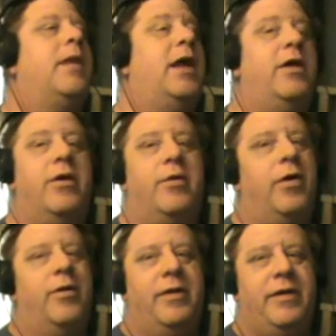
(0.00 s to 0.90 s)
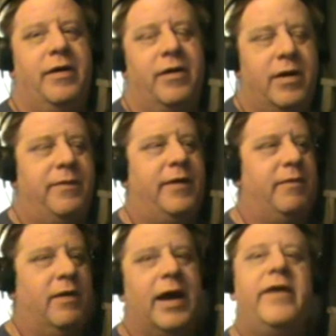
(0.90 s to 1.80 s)
And you don't know it until it comes
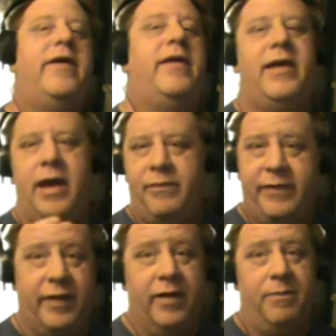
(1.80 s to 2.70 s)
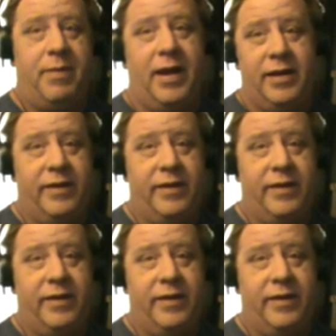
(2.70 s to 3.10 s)
in. Like I said, the game's still in beta.